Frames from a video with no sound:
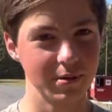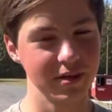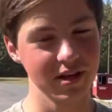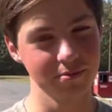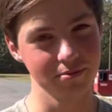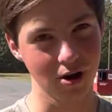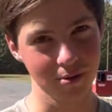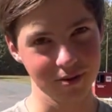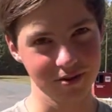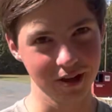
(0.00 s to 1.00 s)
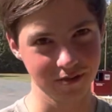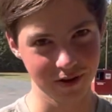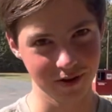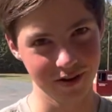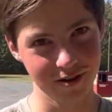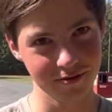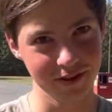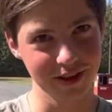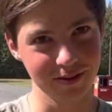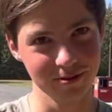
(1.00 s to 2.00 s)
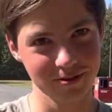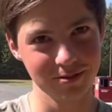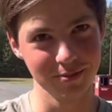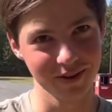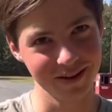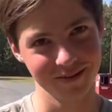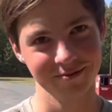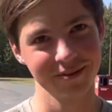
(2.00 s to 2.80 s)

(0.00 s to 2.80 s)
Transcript: I mean, he probably could, like, figure it out if he, like, looked, but, like,